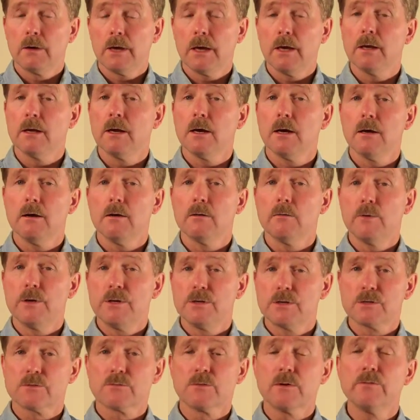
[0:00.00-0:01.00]
Okay, now
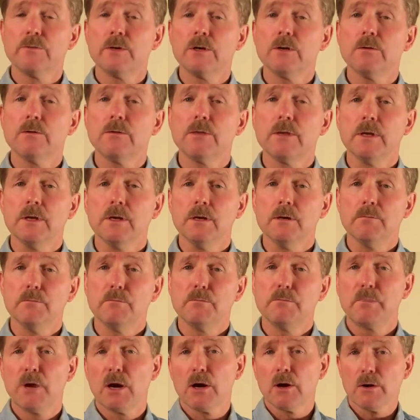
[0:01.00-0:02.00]
we just reviewed the
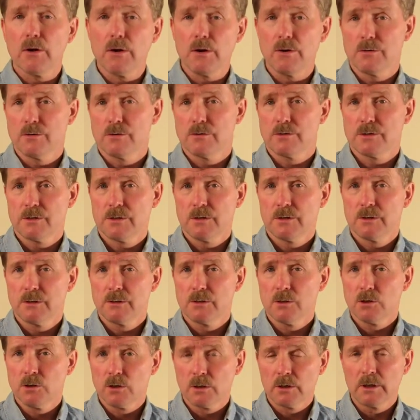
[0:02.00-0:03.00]
barriers
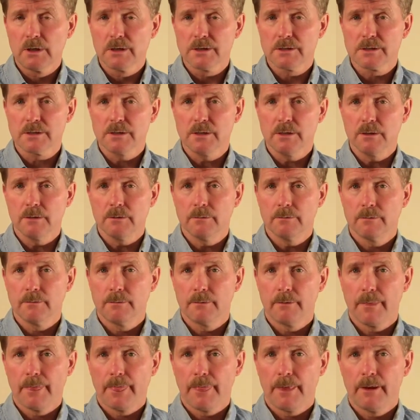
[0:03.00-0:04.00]
to good listening.
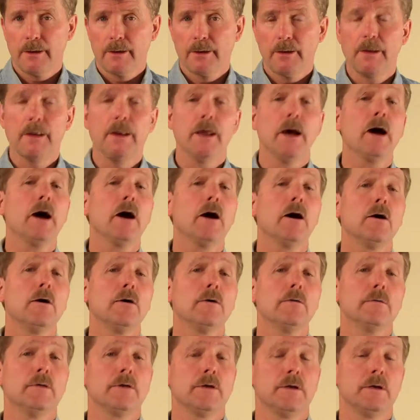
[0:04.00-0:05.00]

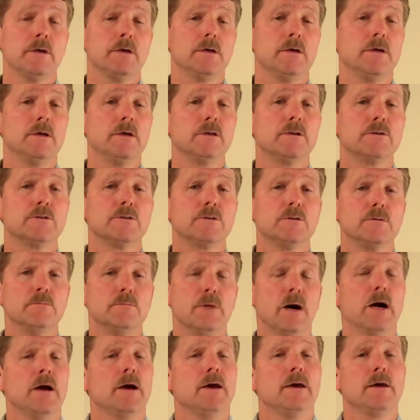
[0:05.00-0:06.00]
Now into
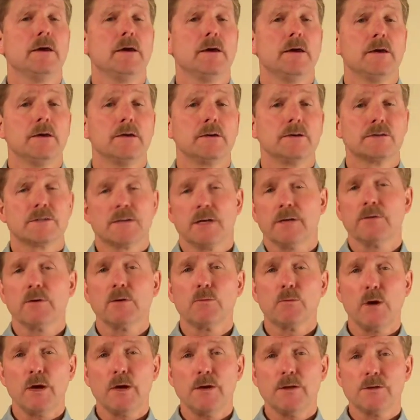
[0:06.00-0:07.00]
my
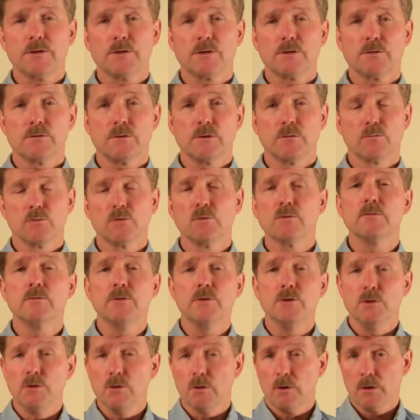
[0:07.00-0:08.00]
7 ways to
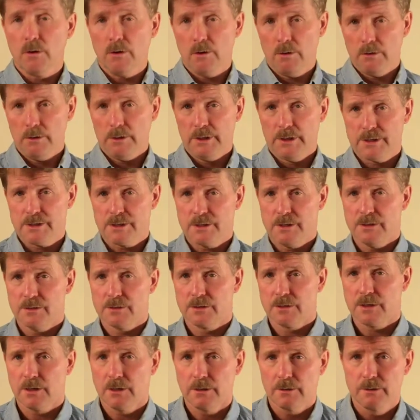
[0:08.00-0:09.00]
improve your
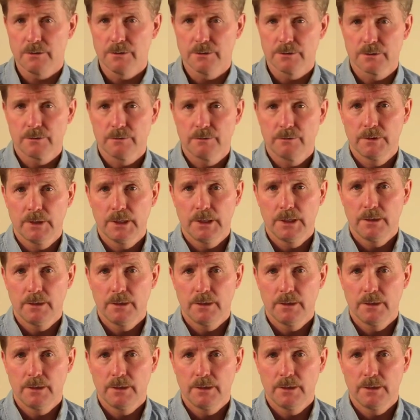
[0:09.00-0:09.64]
listening skills.